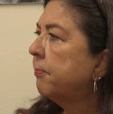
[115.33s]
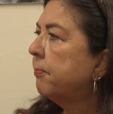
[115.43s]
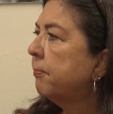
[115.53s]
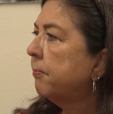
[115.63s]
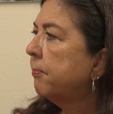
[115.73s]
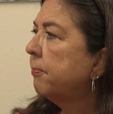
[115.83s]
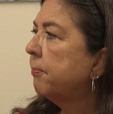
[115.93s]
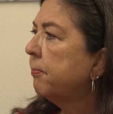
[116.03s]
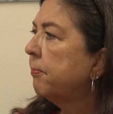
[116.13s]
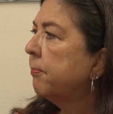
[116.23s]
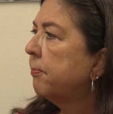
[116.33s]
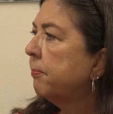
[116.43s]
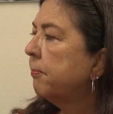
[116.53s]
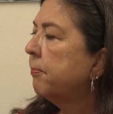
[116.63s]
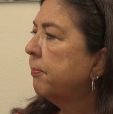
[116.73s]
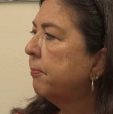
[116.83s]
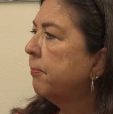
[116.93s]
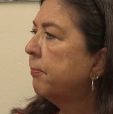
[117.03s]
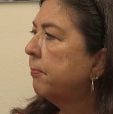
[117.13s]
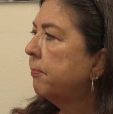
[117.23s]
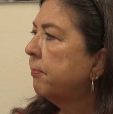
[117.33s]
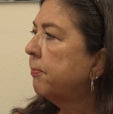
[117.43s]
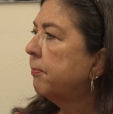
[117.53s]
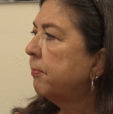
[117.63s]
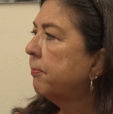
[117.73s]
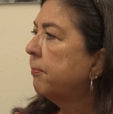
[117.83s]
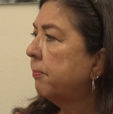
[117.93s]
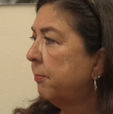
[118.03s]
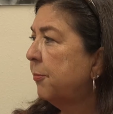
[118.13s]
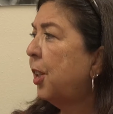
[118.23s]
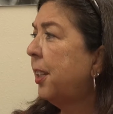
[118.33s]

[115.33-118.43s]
that if we make that promise, that we get there, right.